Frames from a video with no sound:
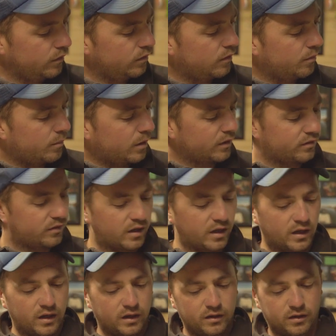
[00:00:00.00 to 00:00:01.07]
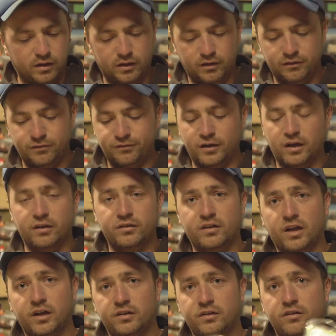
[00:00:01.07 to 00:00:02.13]
the Mustad fast
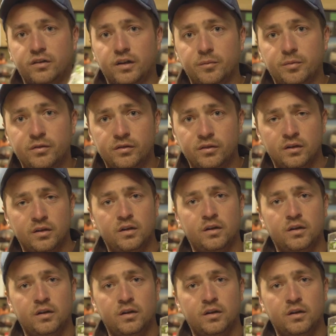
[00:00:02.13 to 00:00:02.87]
attach clips.